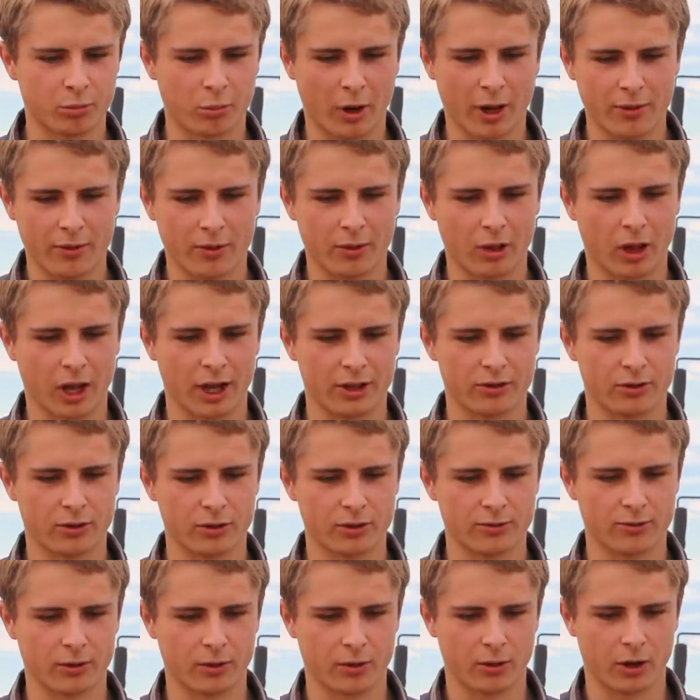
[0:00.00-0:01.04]

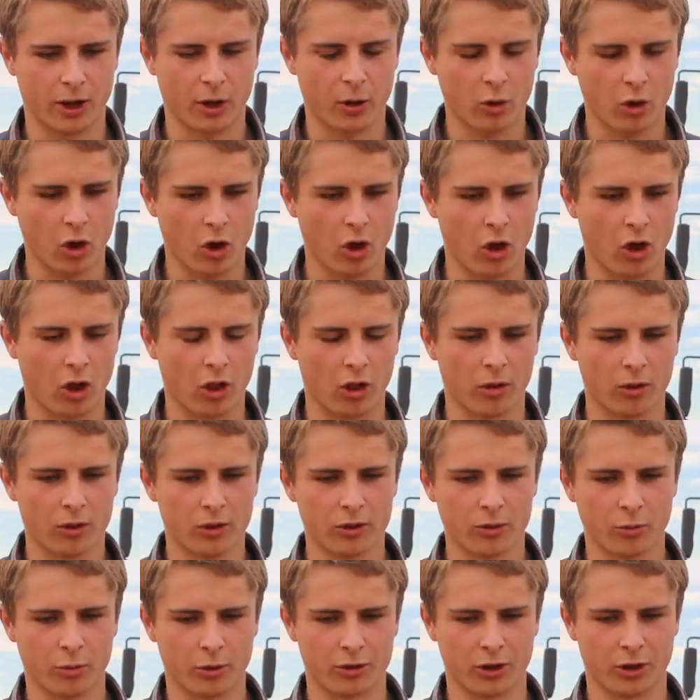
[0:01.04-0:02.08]
breathalyzers for alcohol
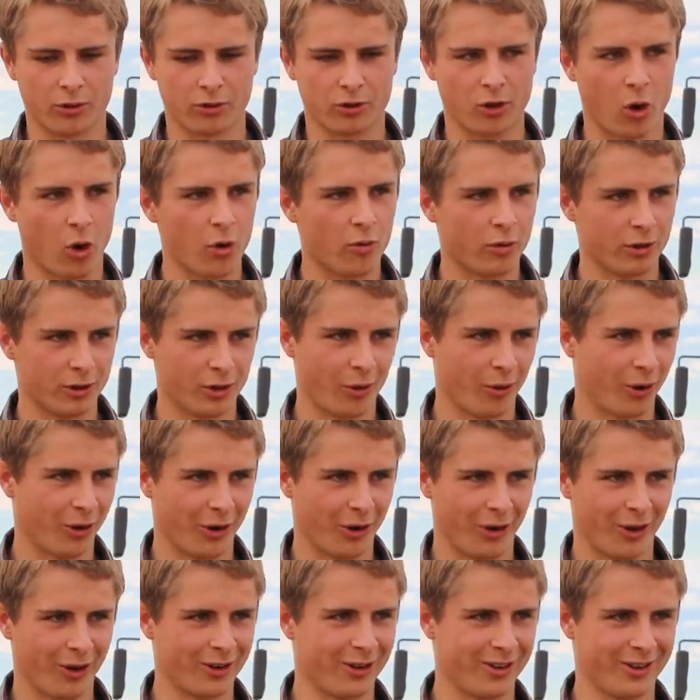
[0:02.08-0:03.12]
when there's covid
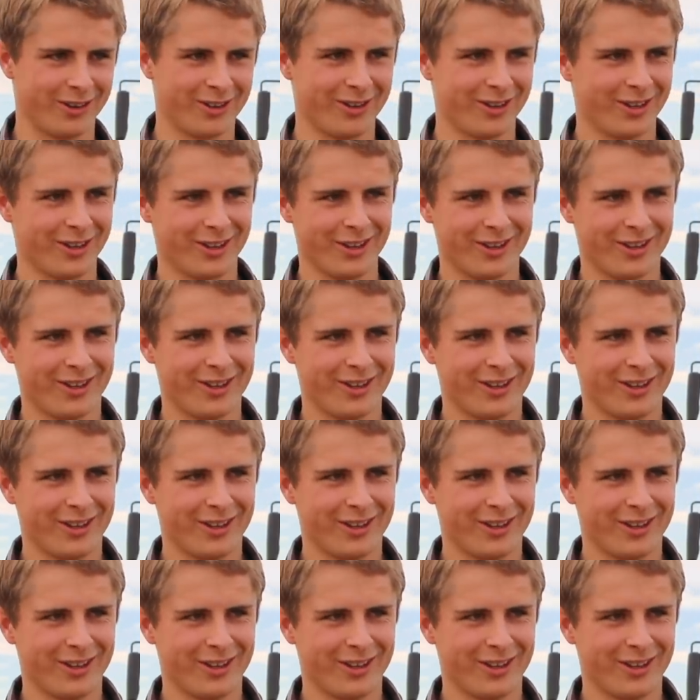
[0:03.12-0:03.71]
going on yeah